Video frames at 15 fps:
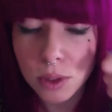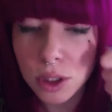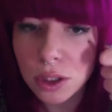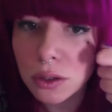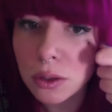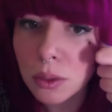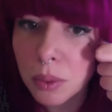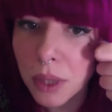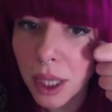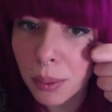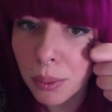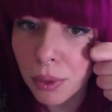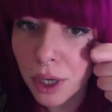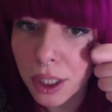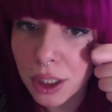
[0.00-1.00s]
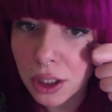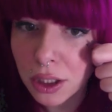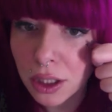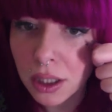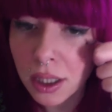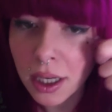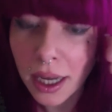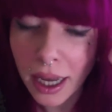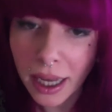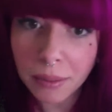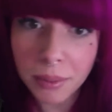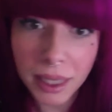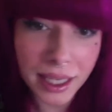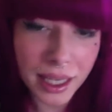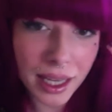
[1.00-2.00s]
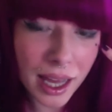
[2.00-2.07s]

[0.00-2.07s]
just to apply pressure and make